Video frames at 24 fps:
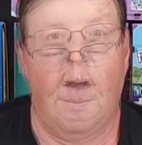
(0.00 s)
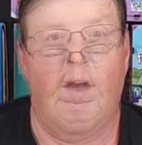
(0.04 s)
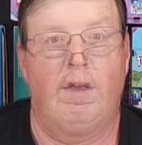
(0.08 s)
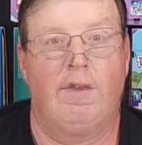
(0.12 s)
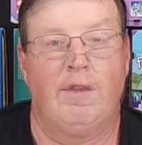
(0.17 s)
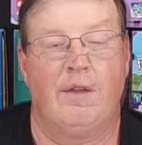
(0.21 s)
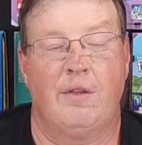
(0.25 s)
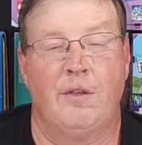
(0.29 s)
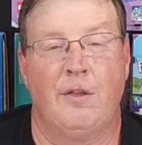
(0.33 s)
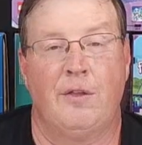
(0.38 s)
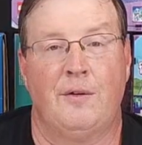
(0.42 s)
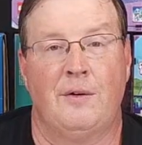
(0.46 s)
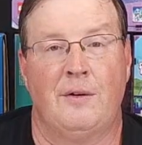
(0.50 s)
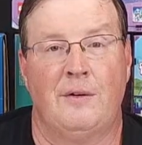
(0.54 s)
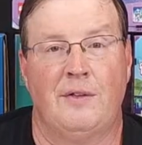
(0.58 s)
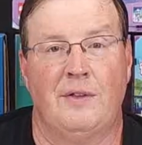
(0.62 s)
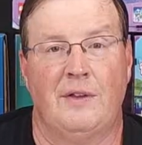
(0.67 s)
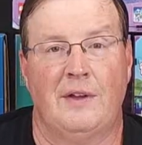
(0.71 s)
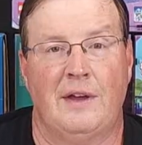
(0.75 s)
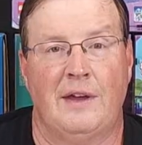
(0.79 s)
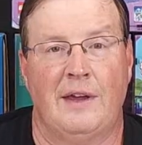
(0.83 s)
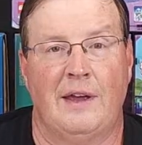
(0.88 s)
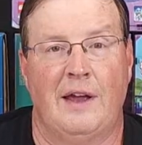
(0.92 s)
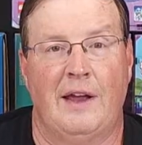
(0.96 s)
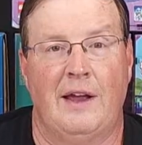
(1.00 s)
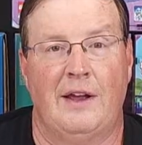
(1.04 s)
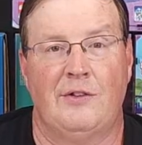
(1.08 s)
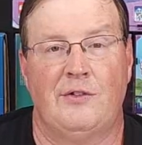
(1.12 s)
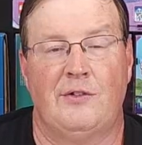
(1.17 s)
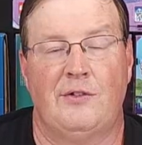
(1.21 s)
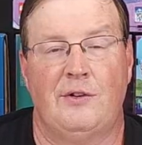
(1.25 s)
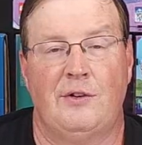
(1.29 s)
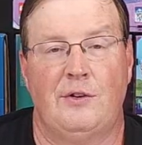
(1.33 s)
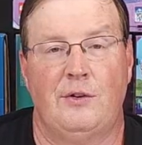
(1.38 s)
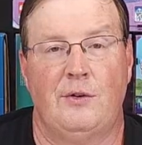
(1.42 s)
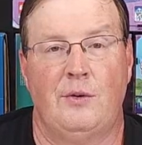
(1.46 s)
Now, the third thing has
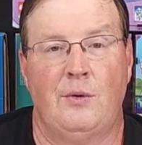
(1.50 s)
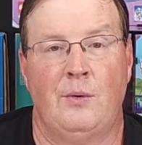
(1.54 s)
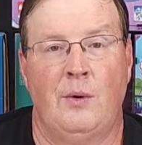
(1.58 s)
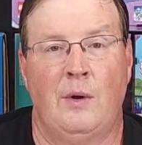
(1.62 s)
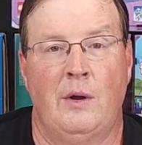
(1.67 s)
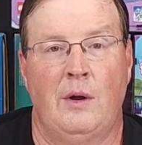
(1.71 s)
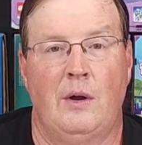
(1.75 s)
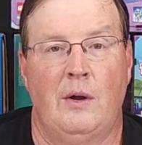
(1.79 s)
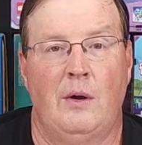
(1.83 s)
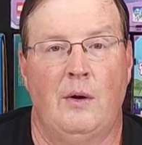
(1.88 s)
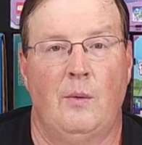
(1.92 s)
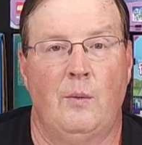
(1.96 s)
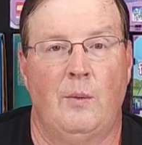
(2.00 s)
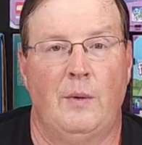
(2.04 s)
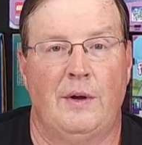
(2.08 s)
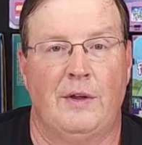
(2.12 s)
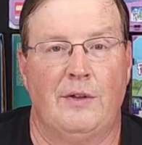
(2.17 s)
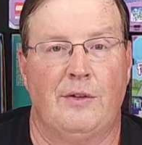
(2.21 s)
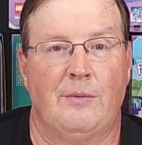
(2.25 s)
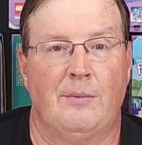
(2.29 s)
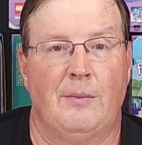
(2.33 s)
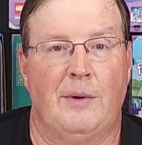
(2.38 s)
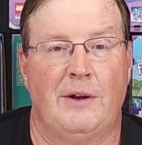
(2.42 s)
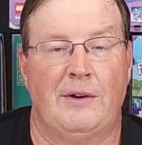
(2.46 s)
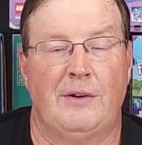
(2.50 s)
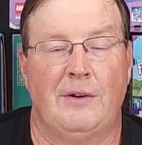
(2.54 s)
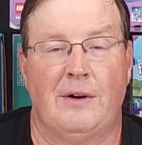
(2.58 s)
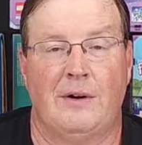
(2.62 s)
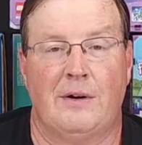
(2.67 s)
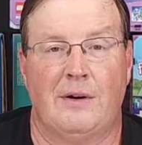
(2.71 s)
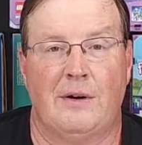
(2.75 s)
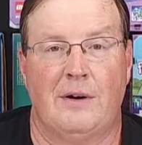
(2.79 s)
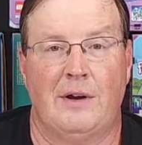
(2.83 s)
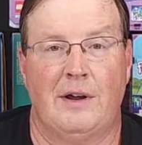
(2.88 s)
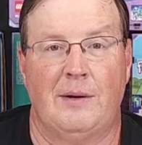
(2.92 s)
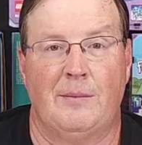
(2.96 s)
to do with my
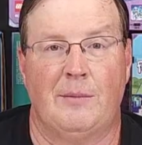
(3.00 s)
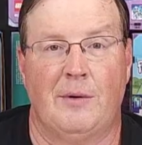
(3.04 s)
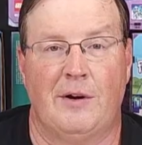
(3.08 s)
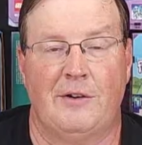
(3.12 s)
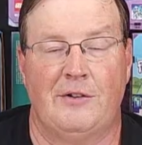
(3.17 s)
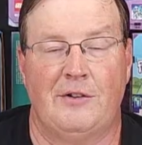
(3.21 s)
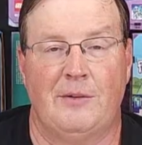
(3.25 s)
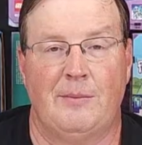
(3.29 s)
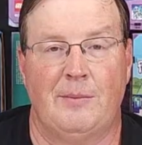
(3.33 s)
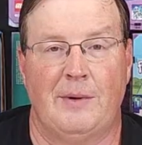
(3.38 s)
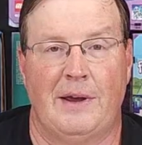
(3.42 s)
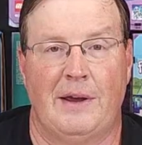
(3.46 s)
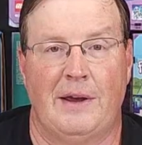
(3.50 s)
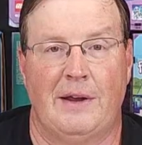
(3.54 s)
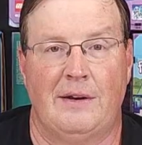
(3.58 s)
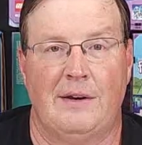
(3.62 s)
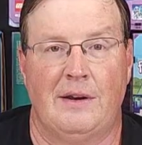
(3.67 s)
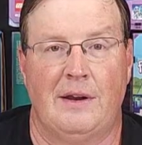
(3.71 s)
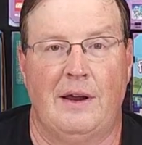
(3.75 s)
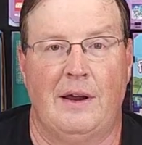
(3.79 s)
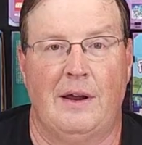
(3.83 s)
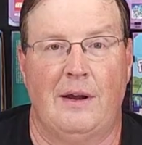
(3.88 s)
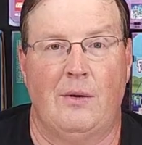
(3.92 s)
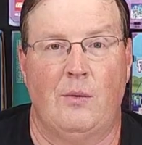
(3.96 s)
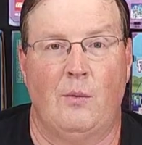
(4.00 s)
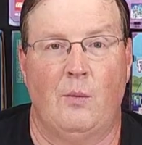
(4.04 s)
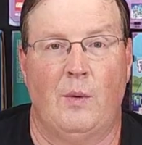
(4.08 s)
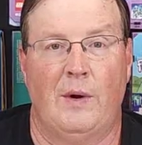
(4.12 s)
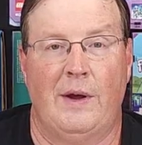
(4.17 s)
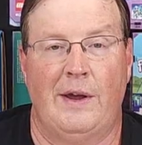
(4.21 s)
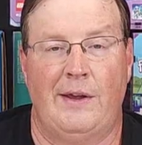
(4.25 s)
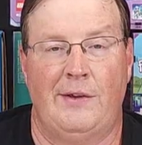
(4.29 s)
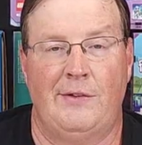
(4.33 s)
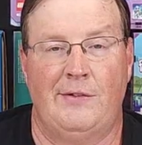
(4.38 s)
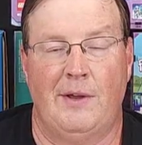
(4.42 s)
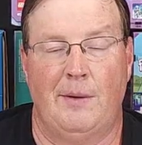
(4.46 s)
daughter in marching band and
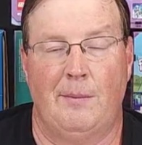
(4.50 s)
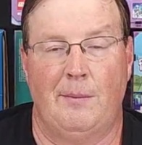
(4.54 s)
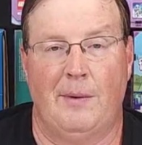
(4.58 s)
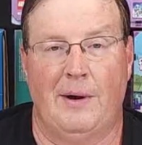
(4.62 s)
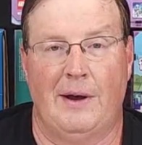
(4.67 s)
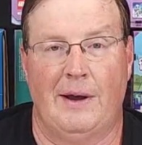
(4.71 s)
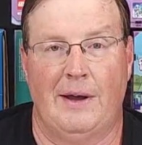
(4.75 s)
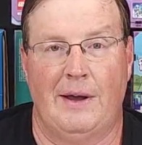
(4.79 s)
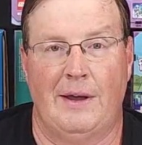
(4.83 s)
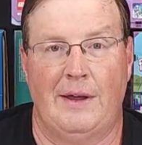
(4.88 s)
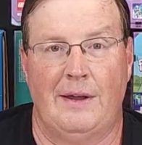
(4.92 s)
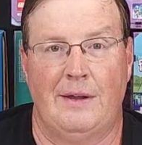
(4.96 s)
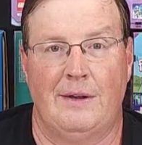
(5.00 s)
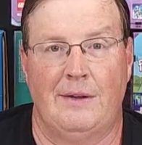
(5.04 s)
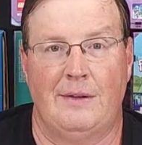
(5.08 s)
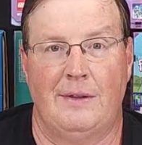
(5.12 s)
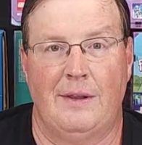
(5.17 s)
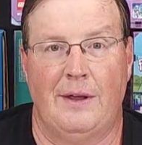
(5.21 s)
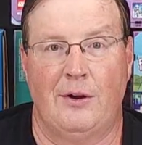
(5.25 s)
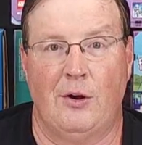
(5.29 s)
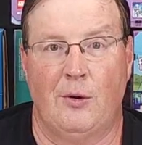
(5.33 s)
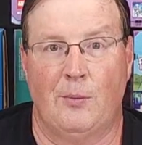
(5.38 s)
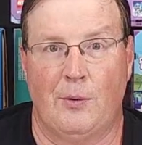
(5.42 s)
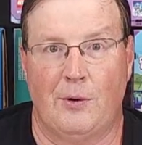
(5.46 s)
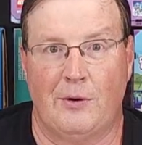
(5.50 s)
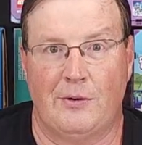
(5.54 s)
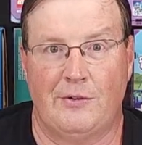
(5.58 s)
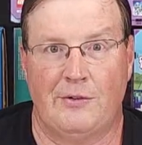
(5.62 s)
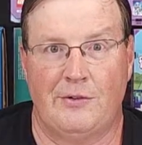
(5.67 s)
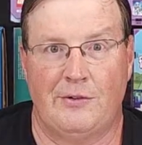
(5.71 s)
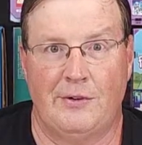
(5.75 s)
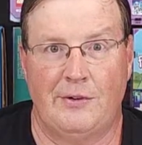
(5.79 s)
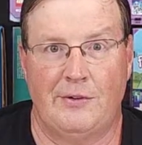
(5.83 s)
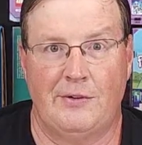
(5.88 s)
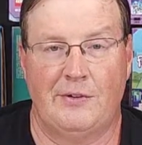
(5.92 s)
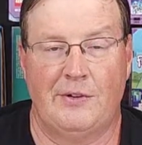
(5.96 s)
ways that my LEGO
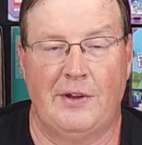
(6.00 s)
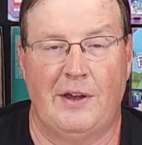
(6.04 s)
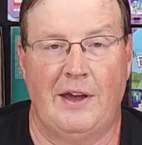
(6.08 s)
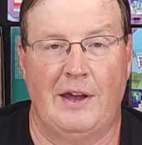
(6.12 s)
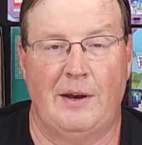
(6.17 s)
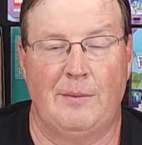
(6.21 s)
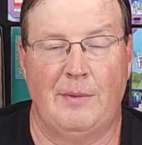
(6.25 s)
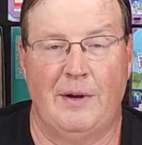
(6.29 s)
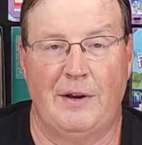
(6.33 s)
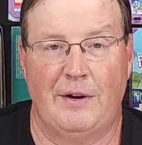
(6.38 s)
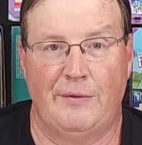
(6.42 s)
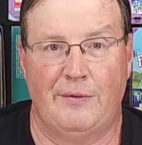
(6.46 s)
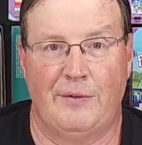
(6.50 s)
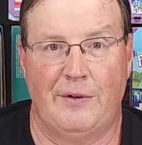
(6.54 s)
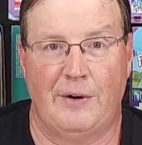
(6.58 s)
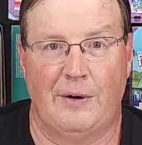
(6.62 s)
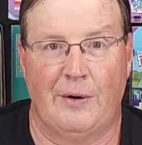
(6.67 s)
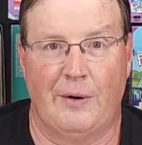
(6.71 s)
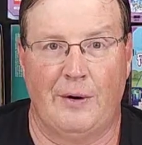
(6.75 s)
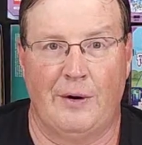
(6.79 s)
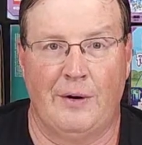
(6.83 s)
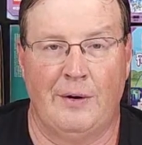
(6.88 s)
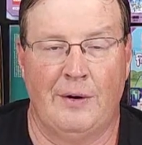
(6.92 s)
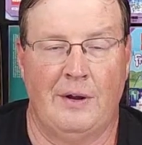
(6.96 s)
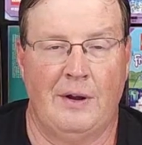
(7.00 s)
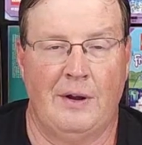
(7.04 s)
purchases can benefit her.